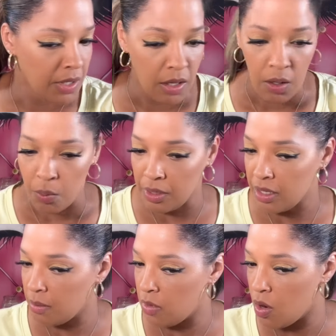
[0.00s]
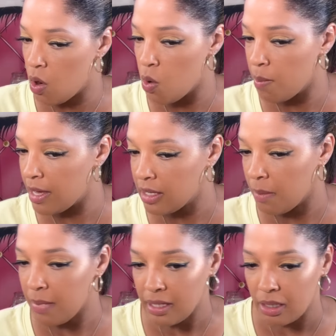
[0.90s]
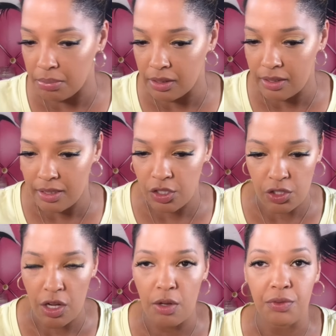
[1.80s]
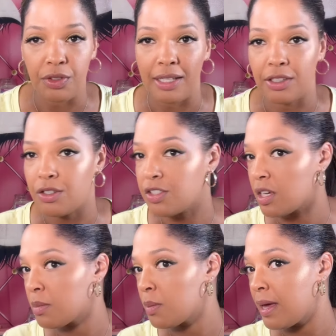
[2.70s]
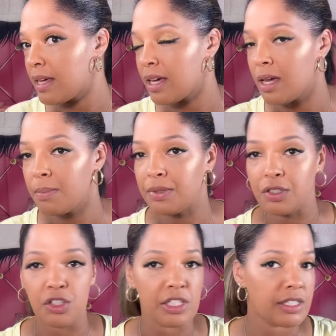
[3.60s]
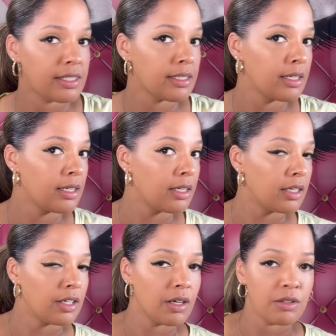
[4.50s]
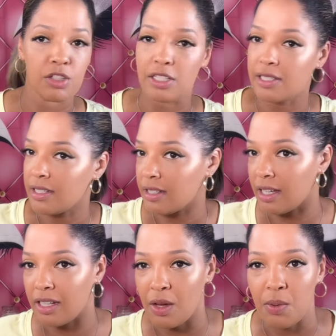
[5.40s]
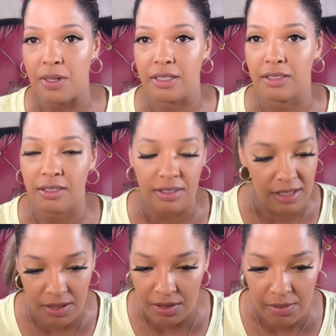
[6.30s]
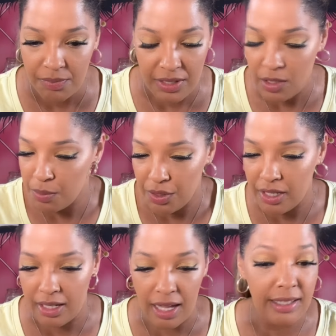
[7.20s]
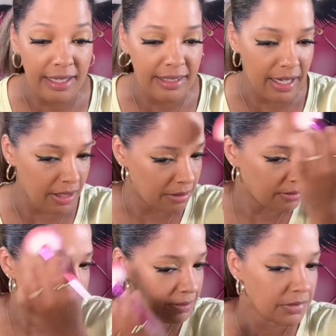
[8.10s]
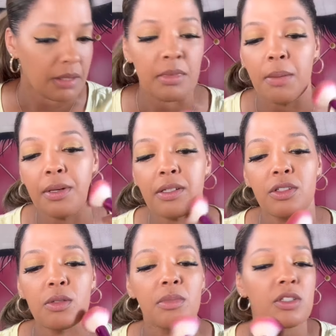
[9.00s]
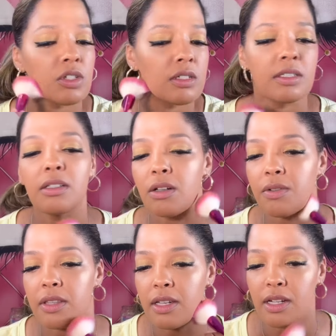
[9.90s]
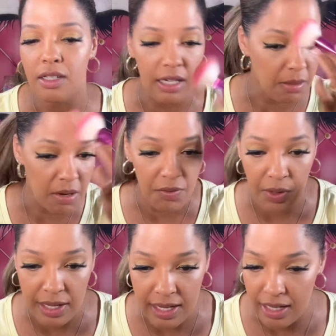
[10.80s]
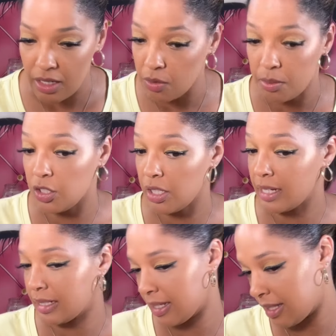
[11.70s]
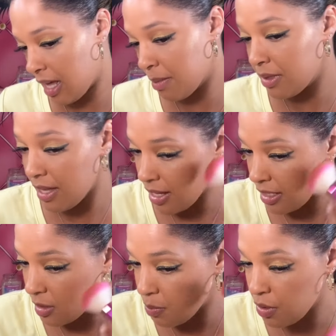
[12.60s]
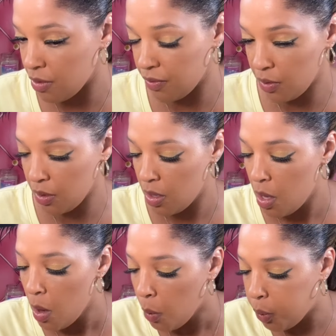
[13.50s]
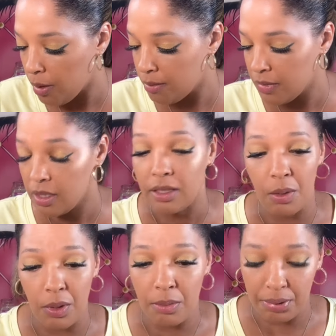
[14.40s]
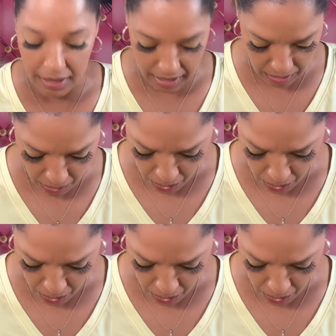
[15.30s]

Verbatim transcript: one of them no makeup makeup looks, you know, for like your summer makeup and you just, you know, you're just glowing. Yeah, that's pretty. I like that not putting too much on over there, like on my forehead. I don't want to be shining like that, but that is beautiful. They wasn't playing.